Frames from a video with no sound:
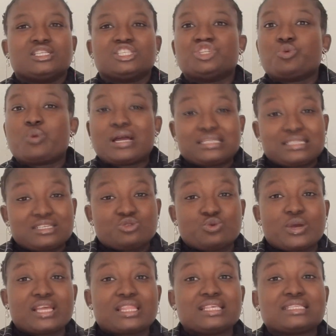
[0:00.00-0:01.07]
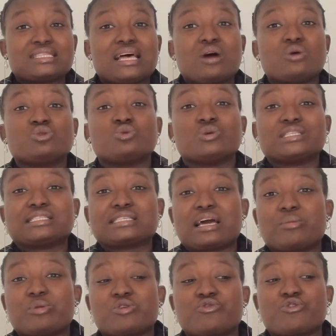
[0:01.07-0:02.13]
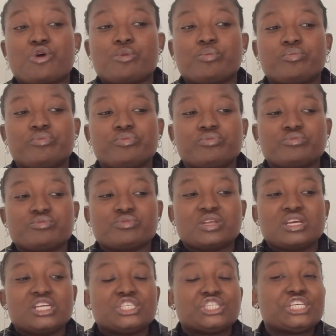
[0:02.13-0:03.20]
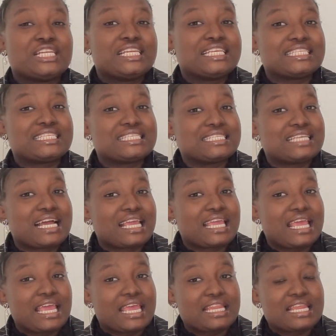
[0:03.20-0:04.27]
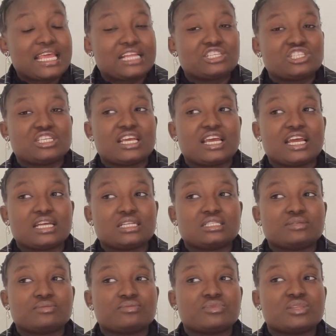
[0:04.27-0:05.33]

She wondered where the sound was coming from. She listened again and she heard